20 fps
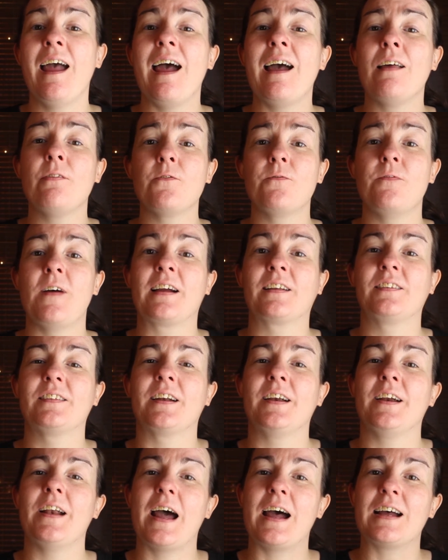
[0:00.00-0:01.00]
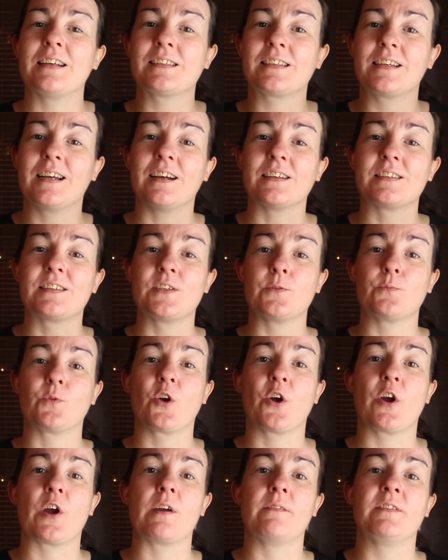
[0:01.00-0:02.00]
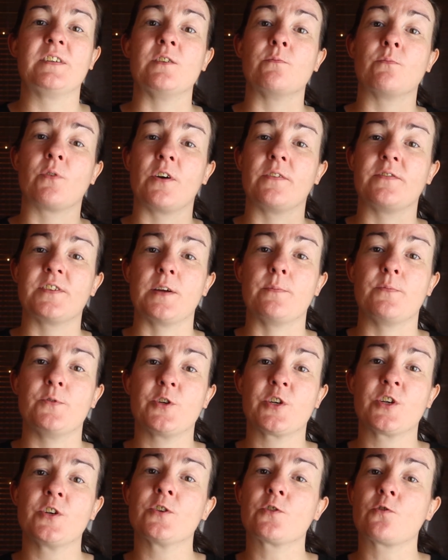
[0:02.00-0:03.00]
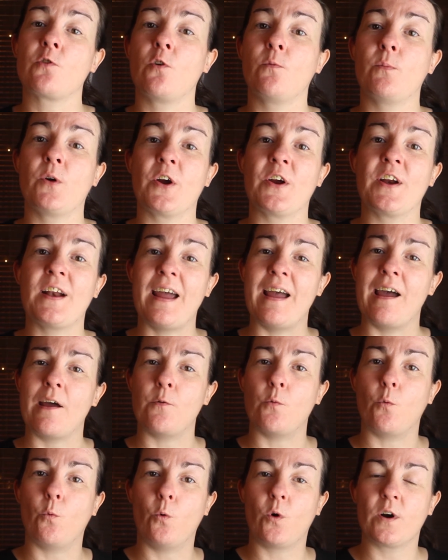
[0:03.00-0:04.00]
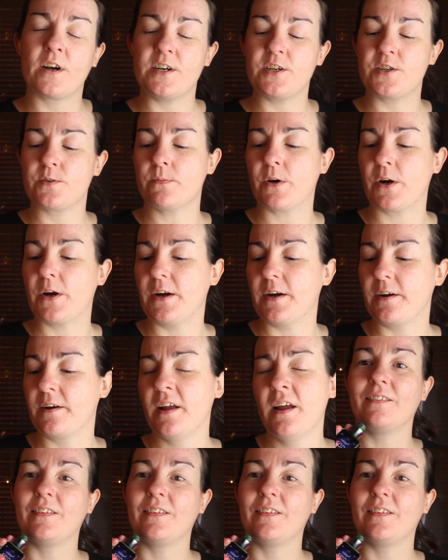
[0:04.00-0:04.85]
and the fact that it has custom curves in both temperature control mode and wattage mode.